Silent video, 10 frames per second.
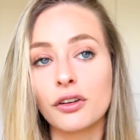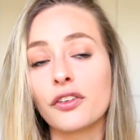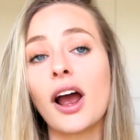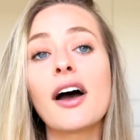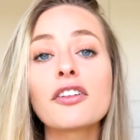So if
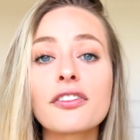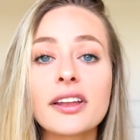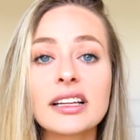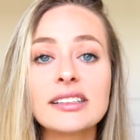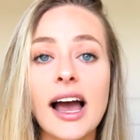you're ever
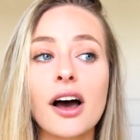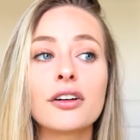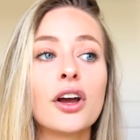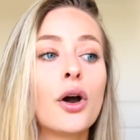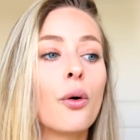feeling
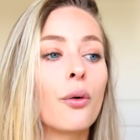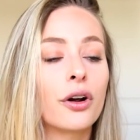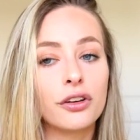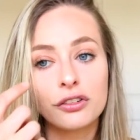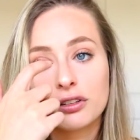down
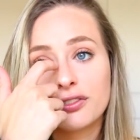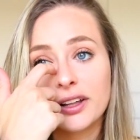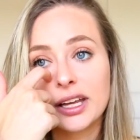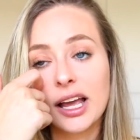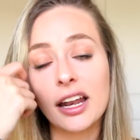or you're just
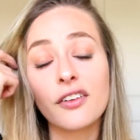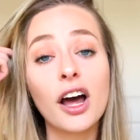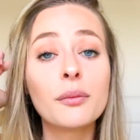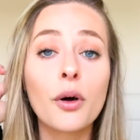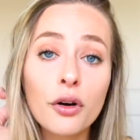feeling kind of
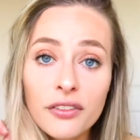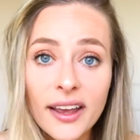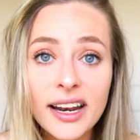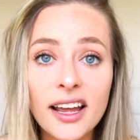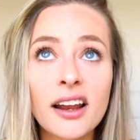
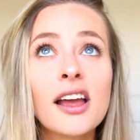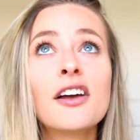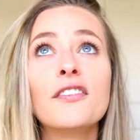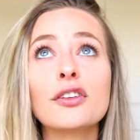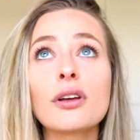unmotivated,
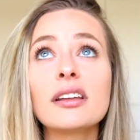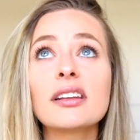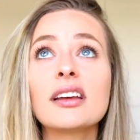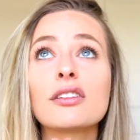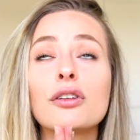
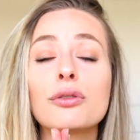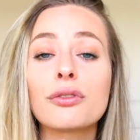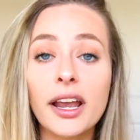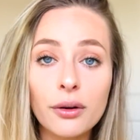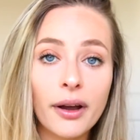visualizing is a
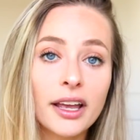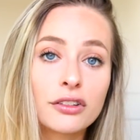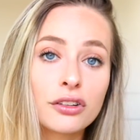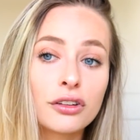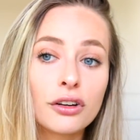great way
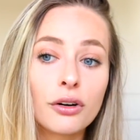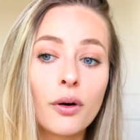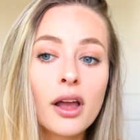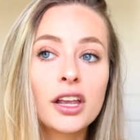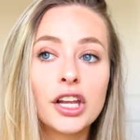
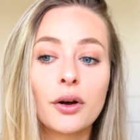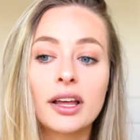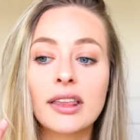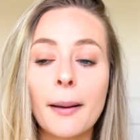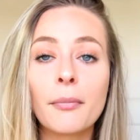to, you know,
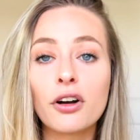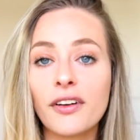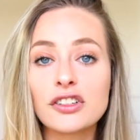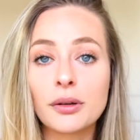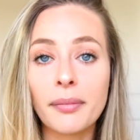get that
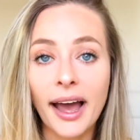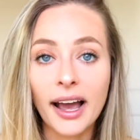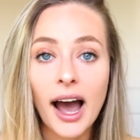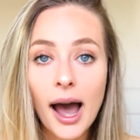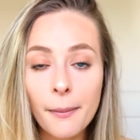motivation
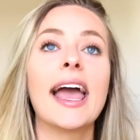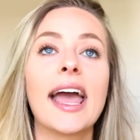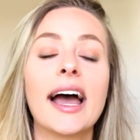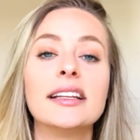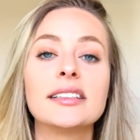back up
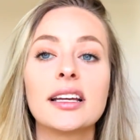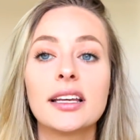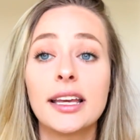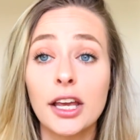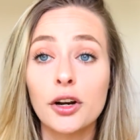
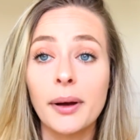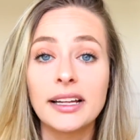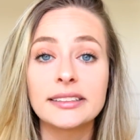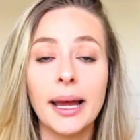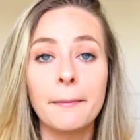and get your
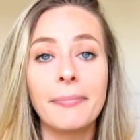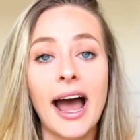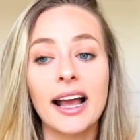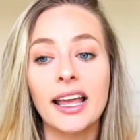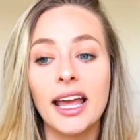mindset
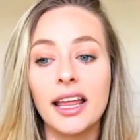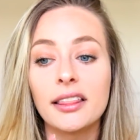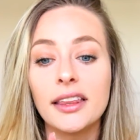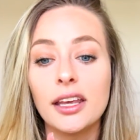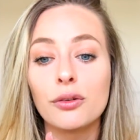back
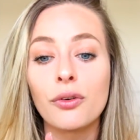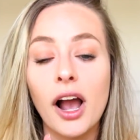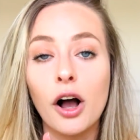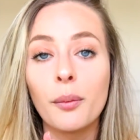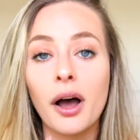in the
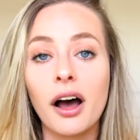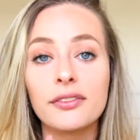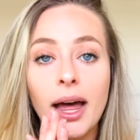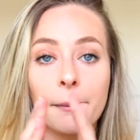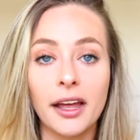realm
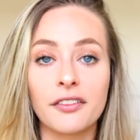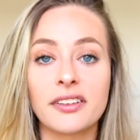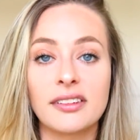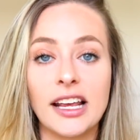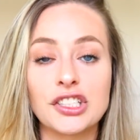of that
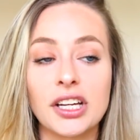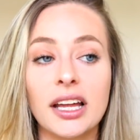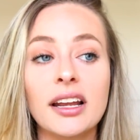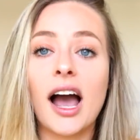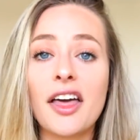
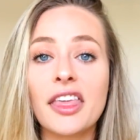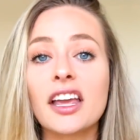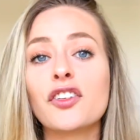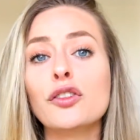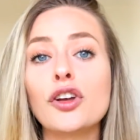manifestation. I think
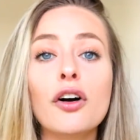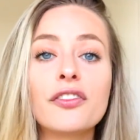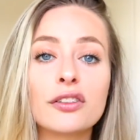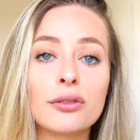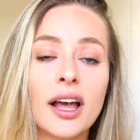if you don't
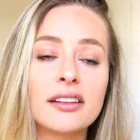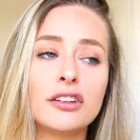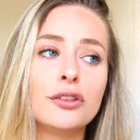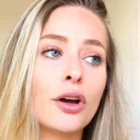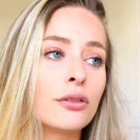visualize
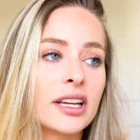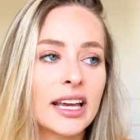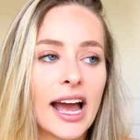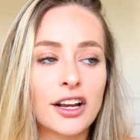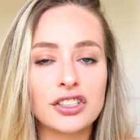and you don't
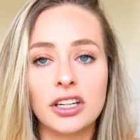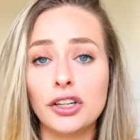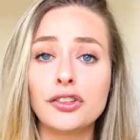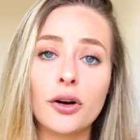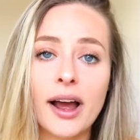take action,
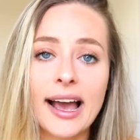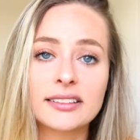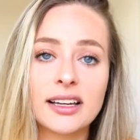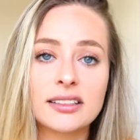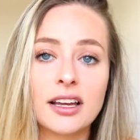you don't
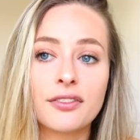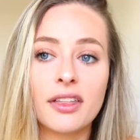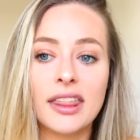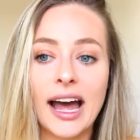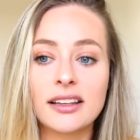act as
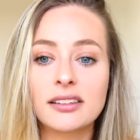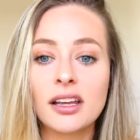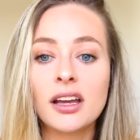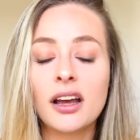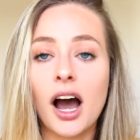if that's
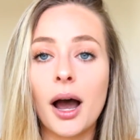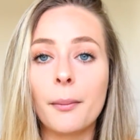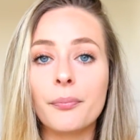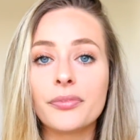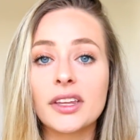
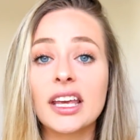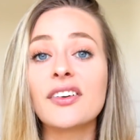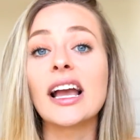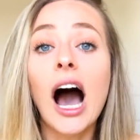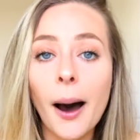
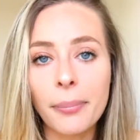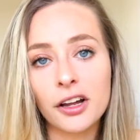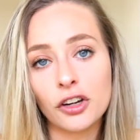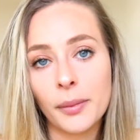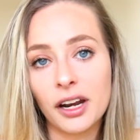giving up
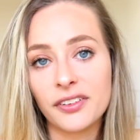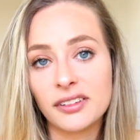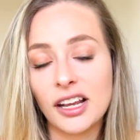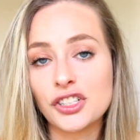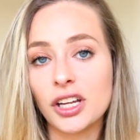on your
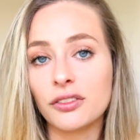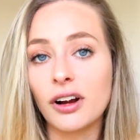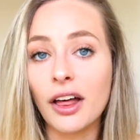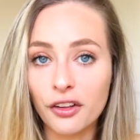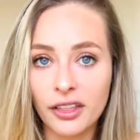manifestation
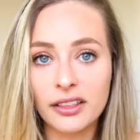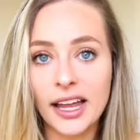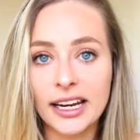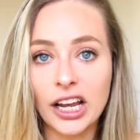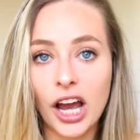rather than
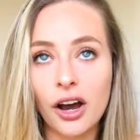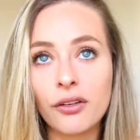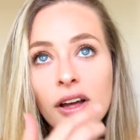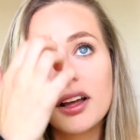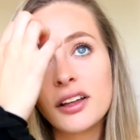letting go.